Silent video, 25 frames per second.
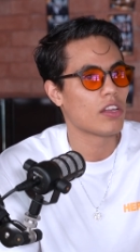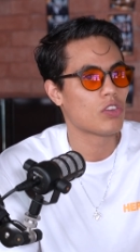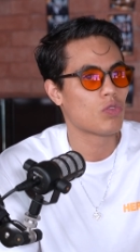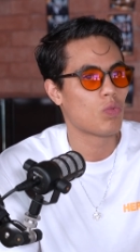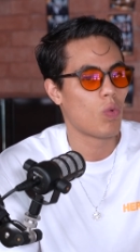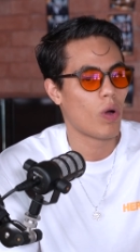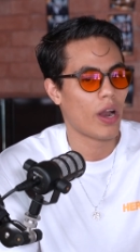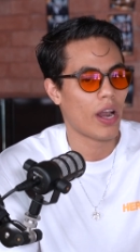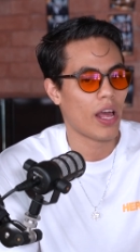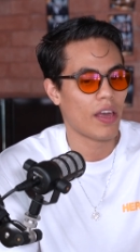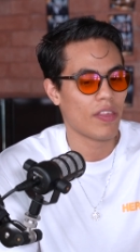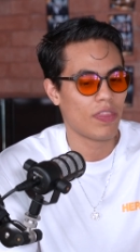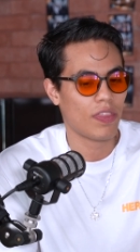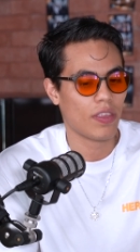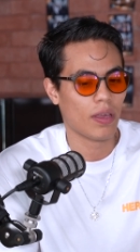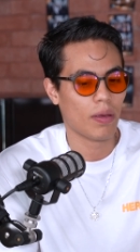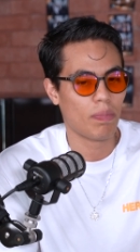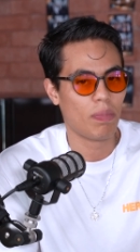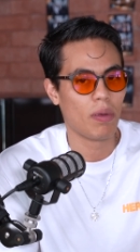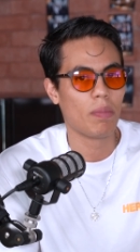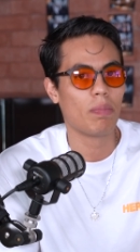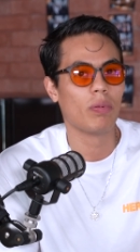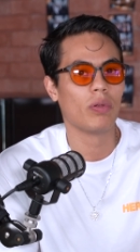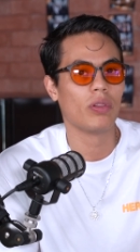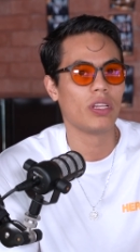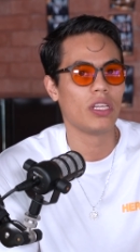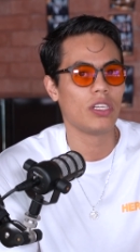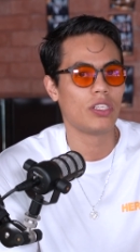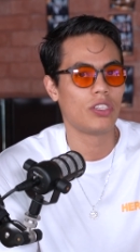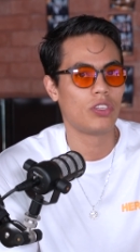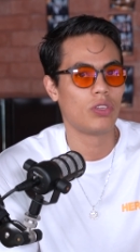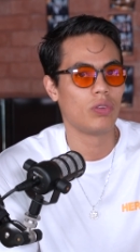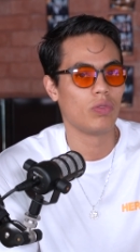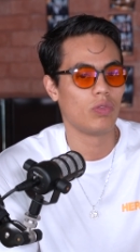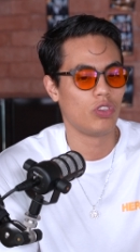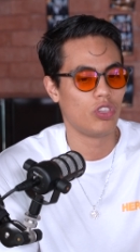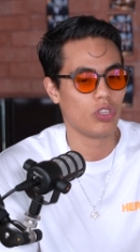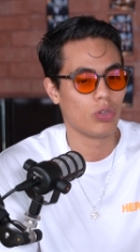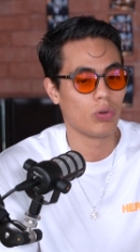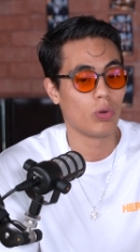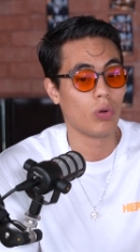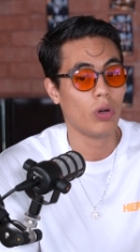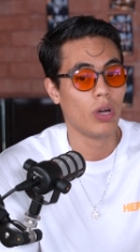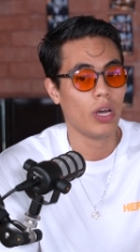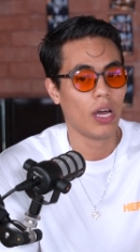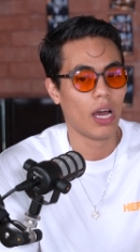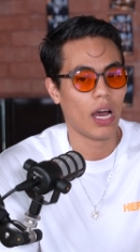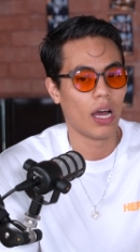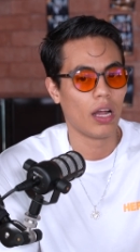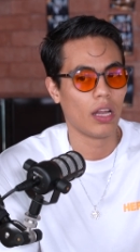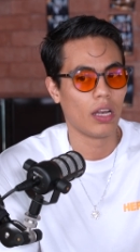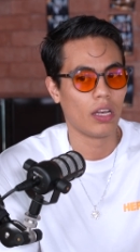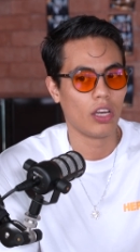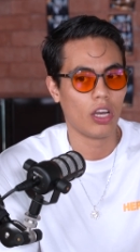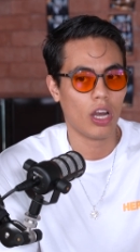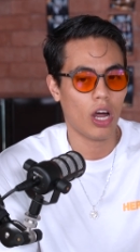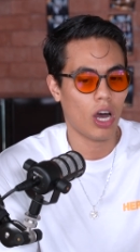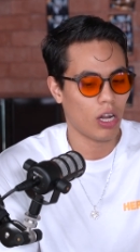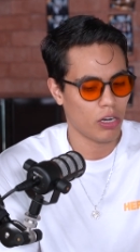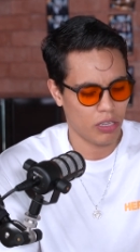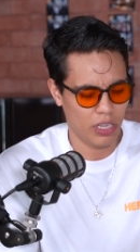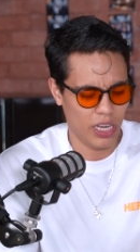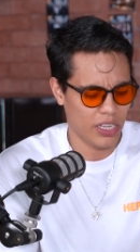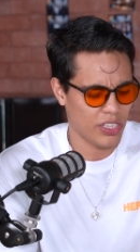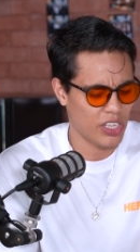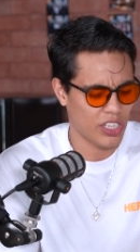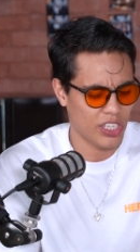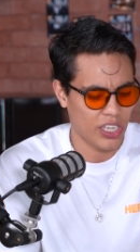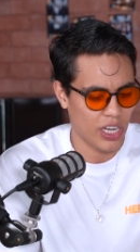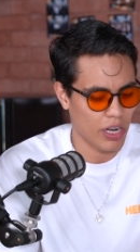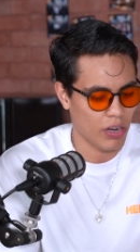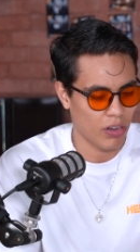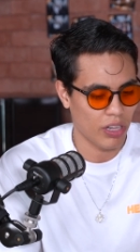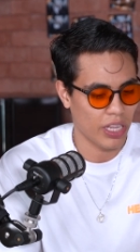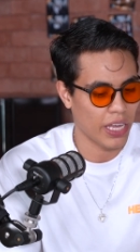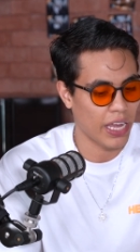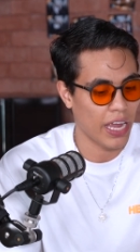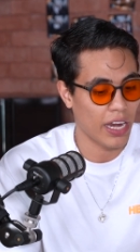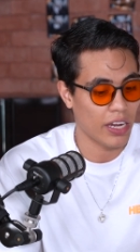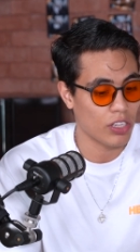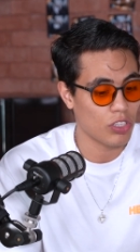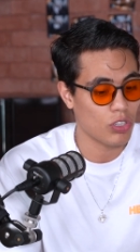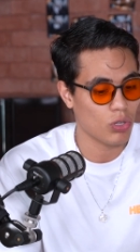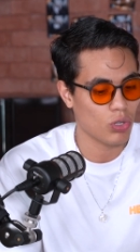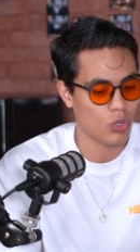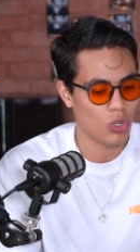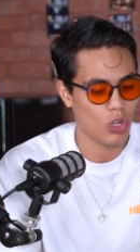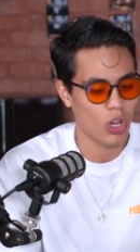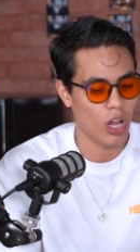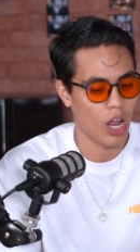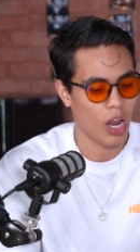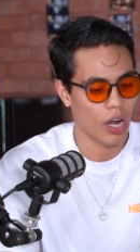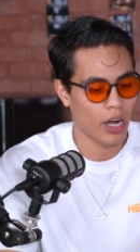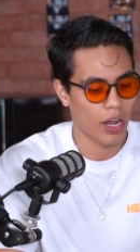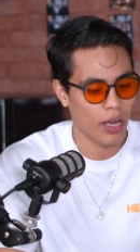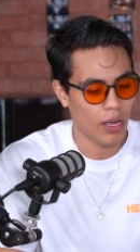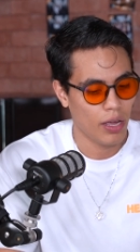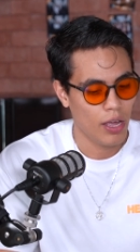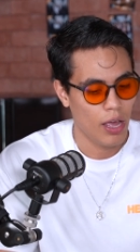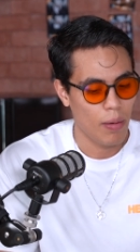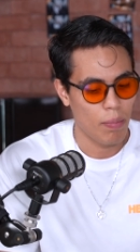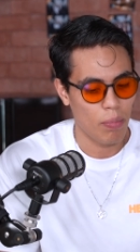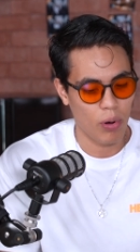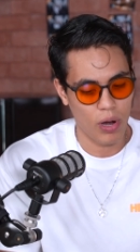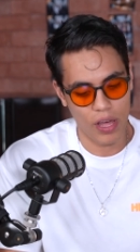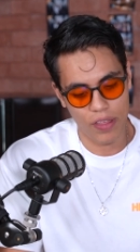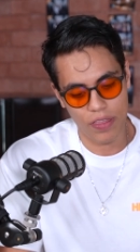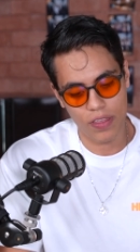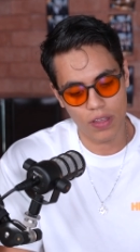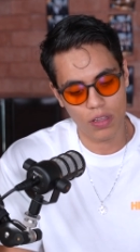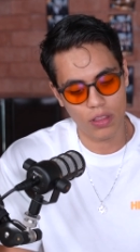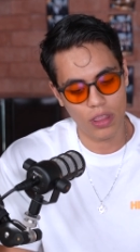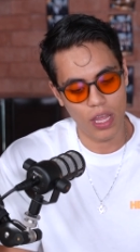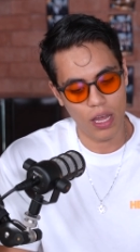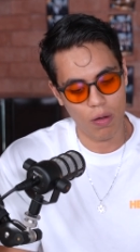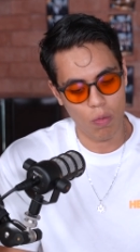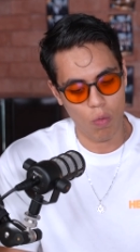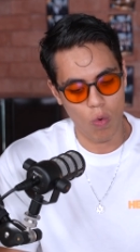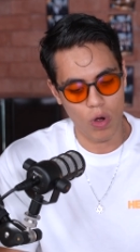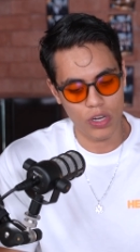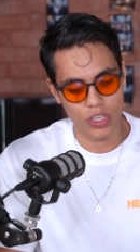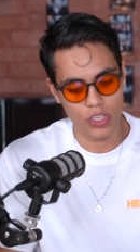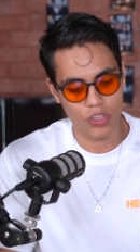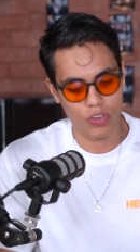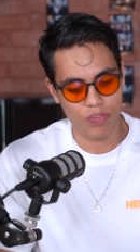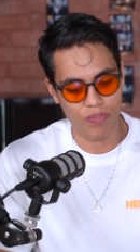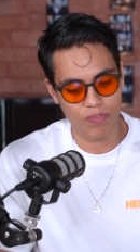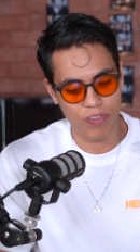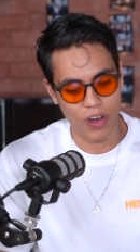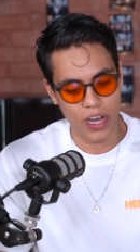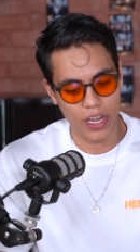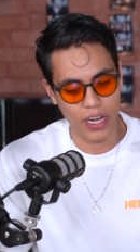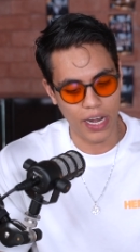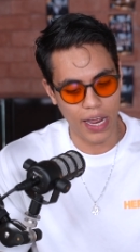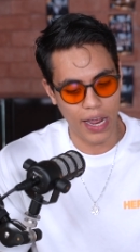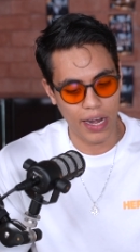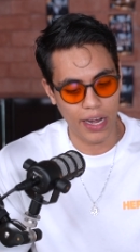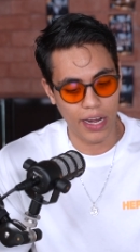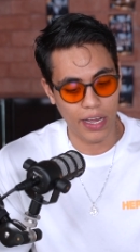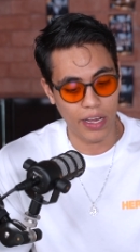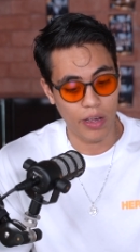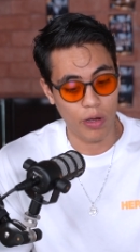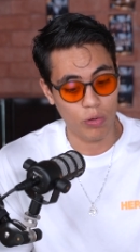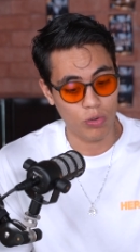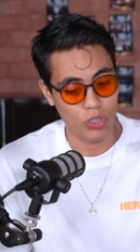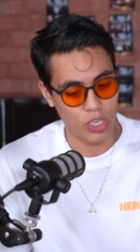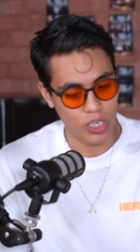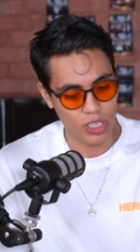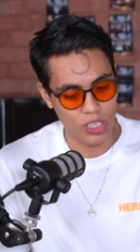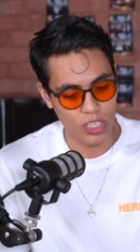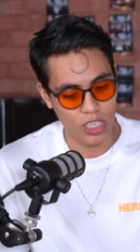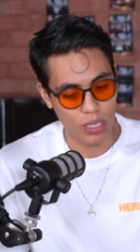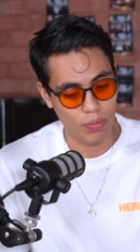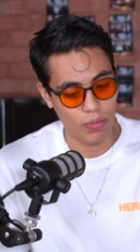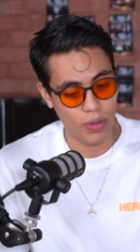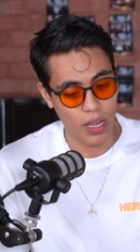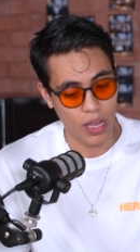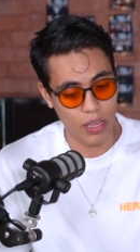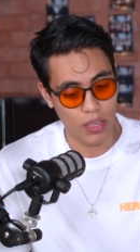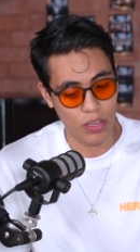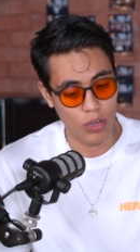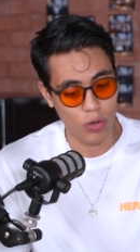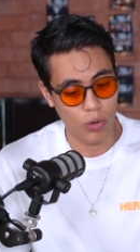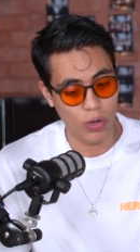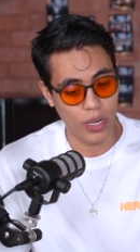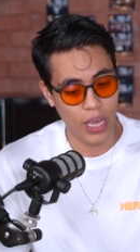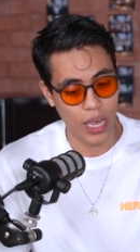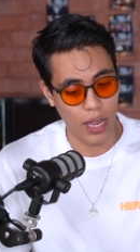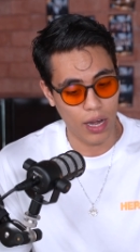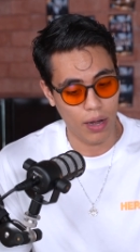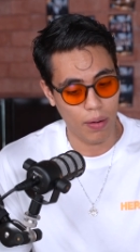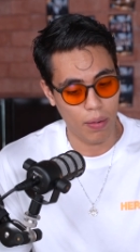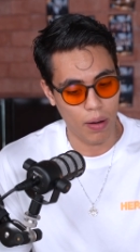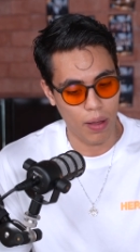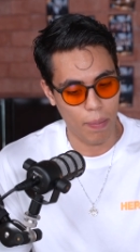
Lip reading: what I think people need to do. Not necessarily get into Solana, but I think that once you find an ecosystem that you can